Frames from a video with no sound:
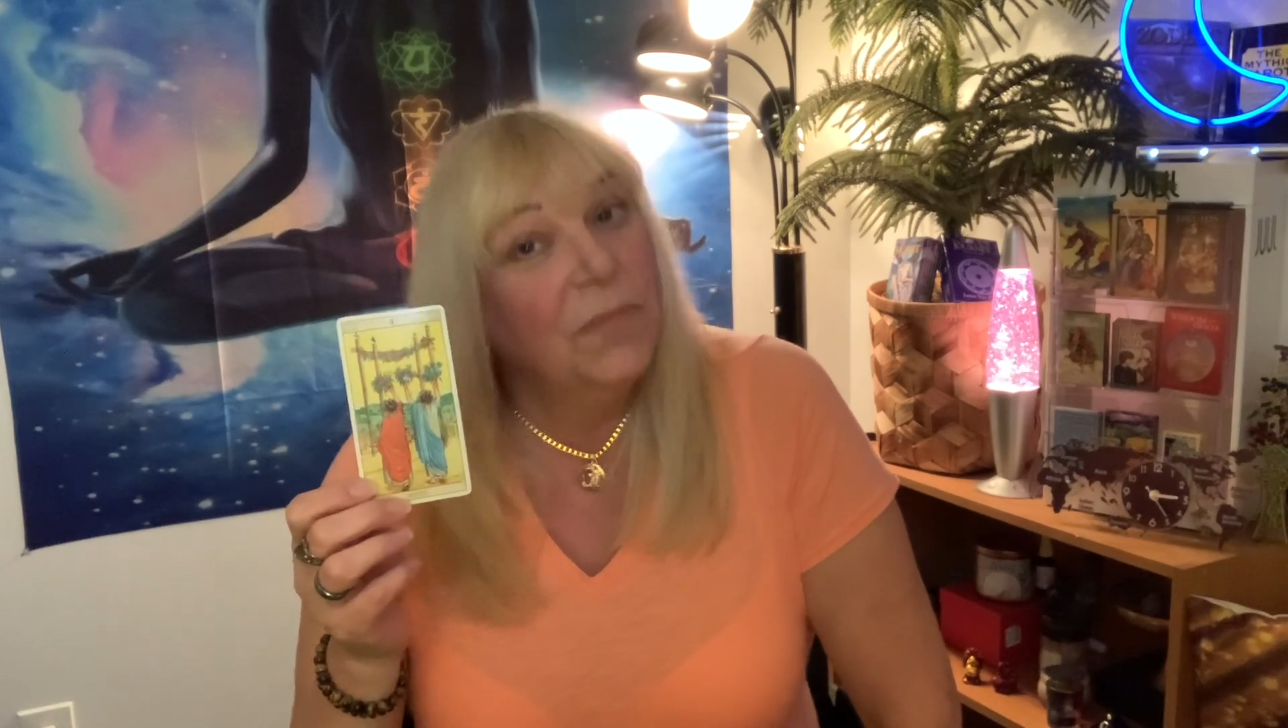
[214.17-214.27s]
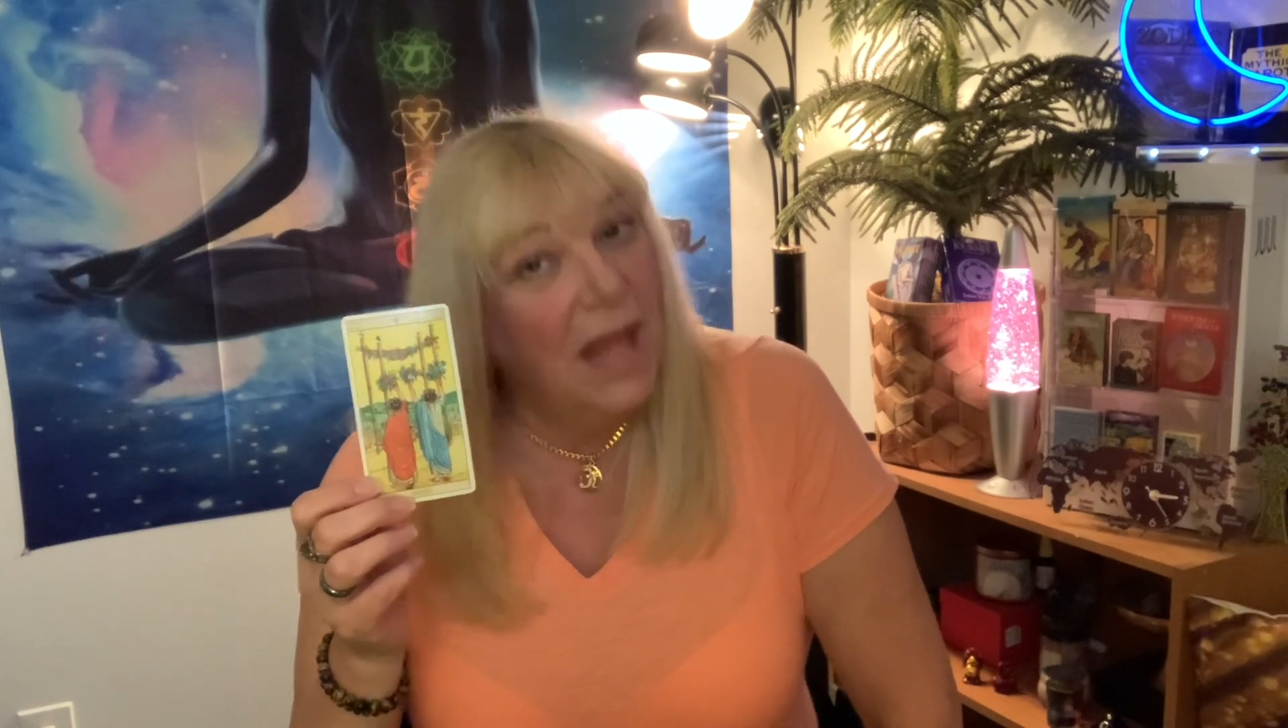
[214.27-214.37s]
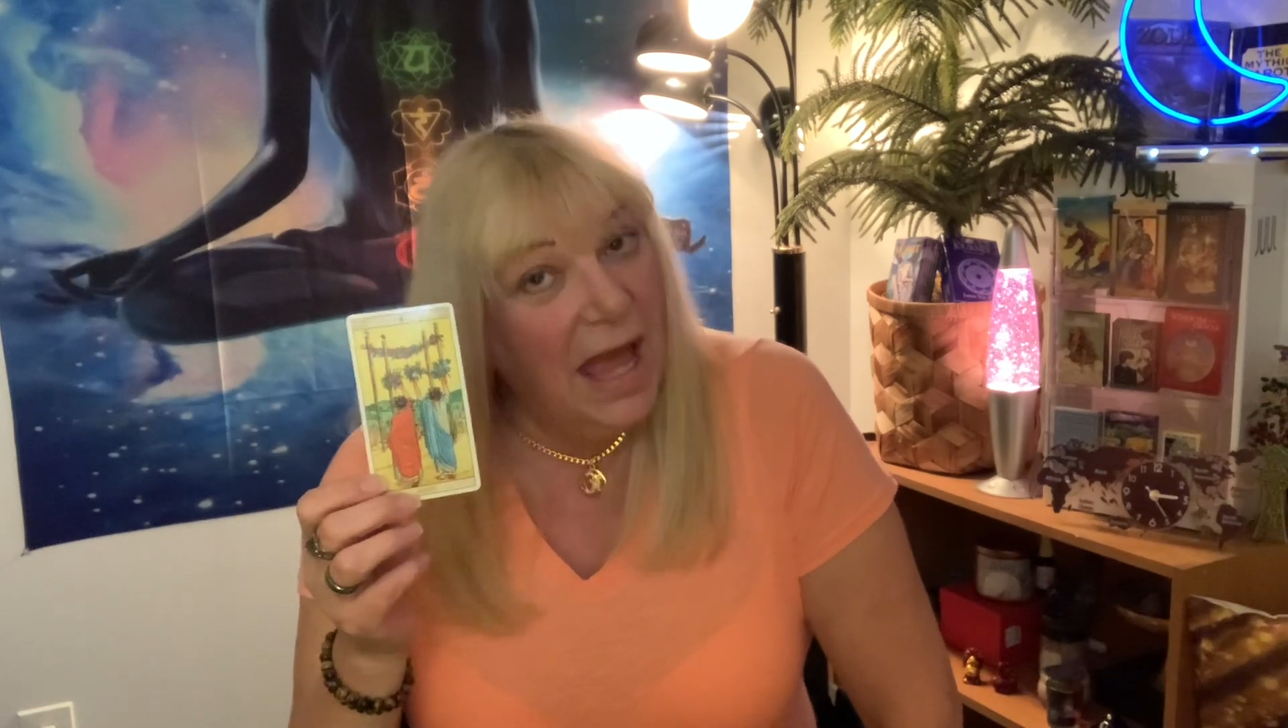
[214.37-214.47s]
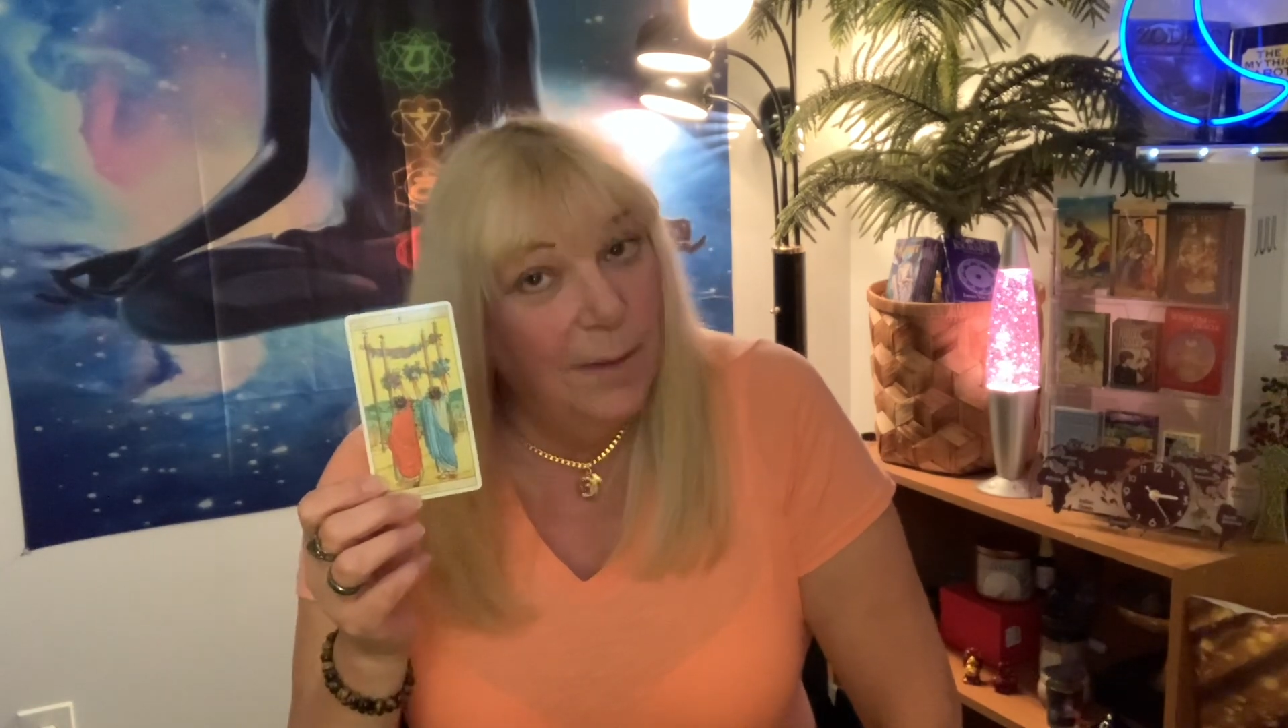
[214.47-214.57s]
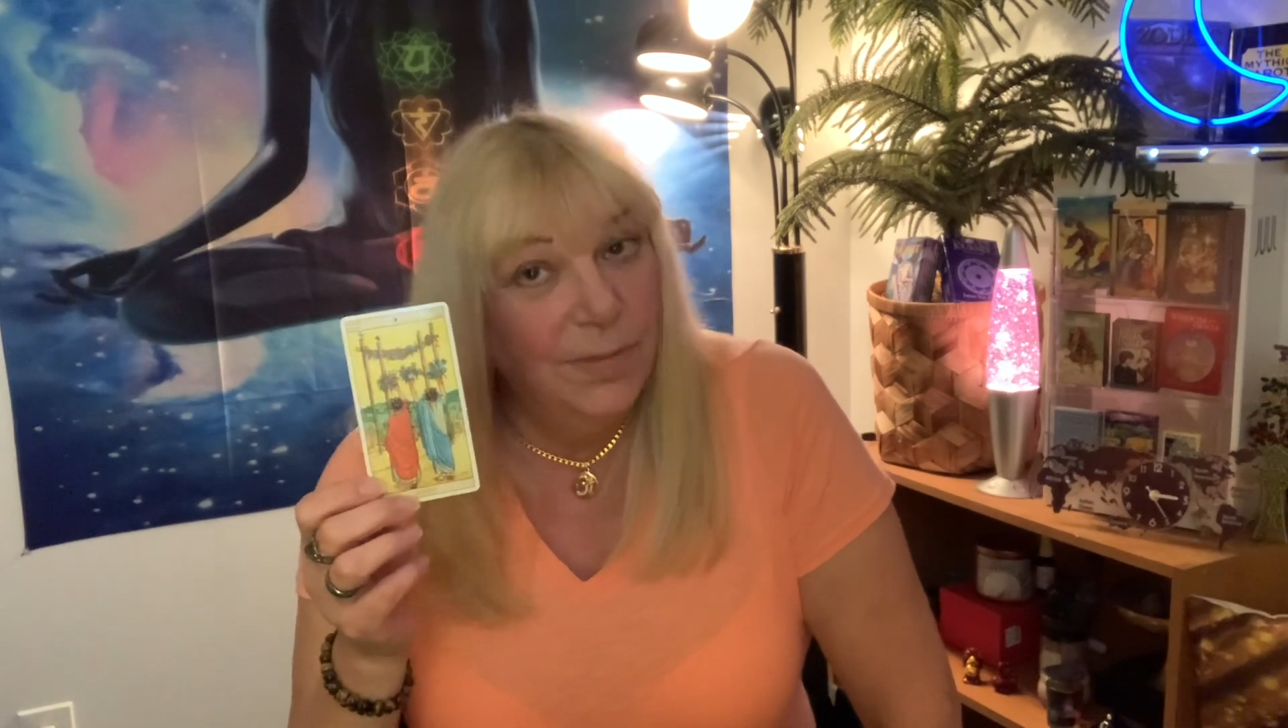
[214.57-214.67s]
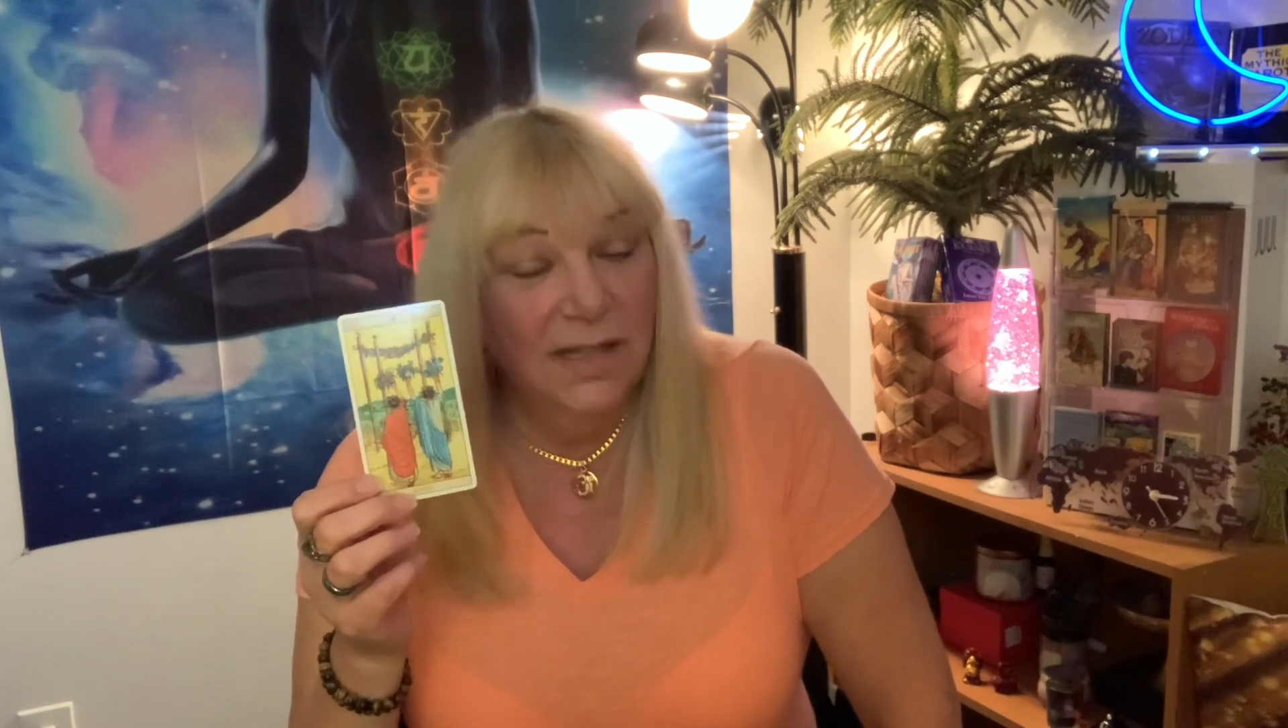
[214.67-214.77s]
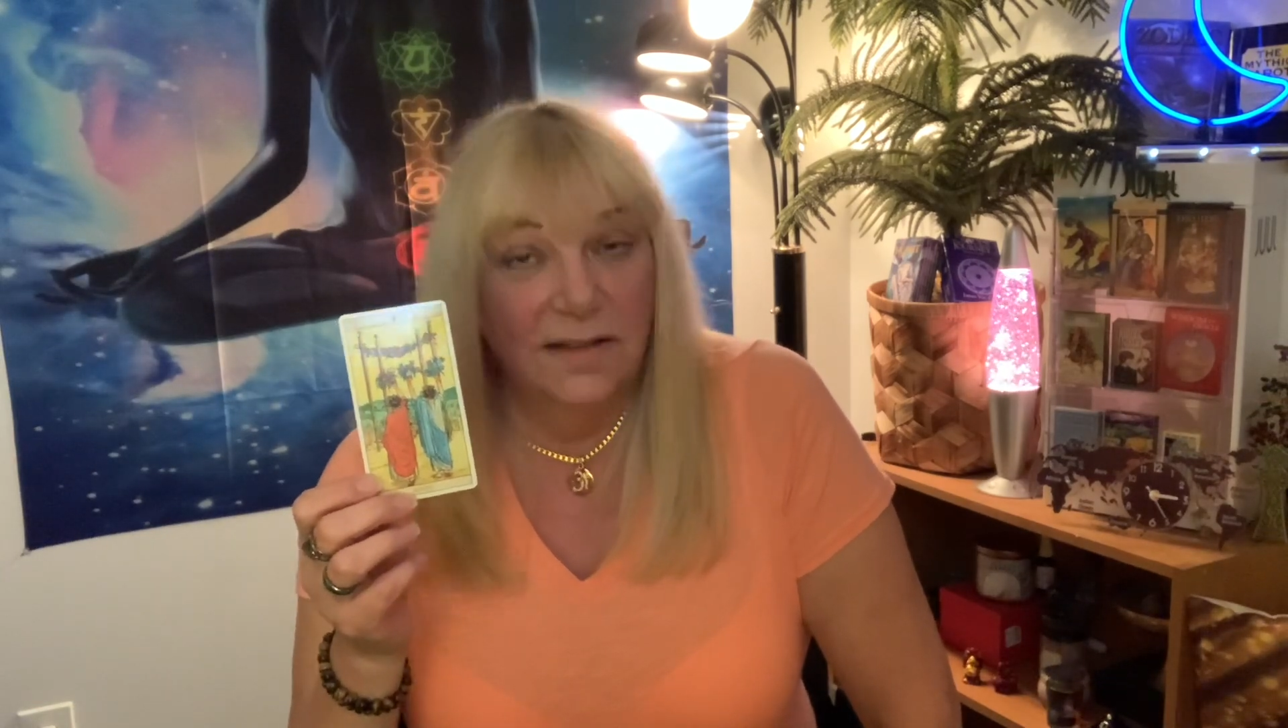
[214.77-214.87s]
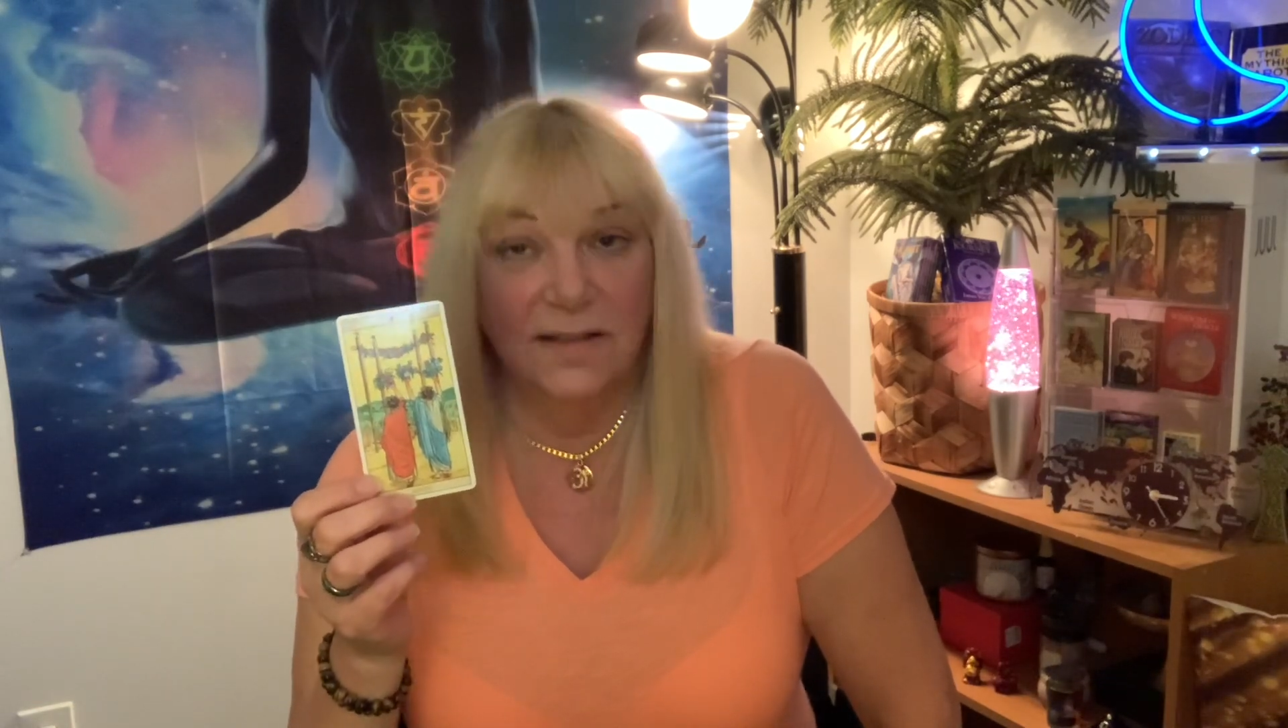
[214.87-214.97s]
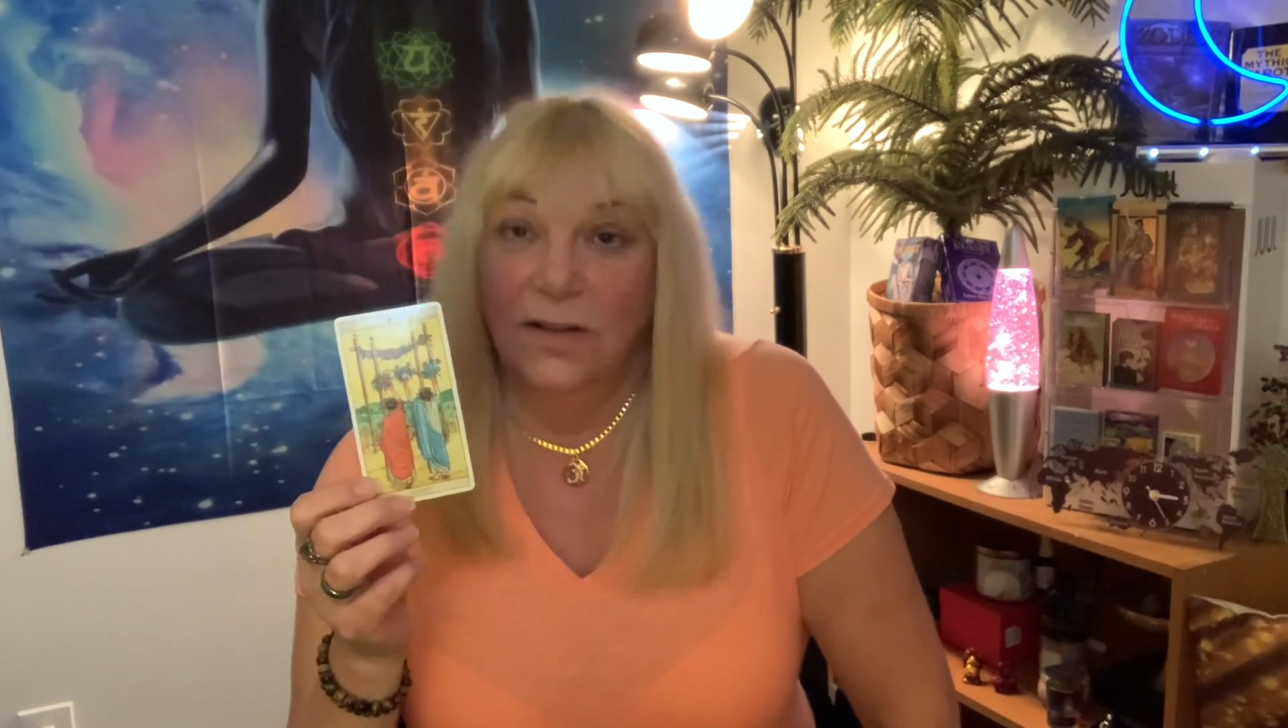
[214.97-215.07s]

happiness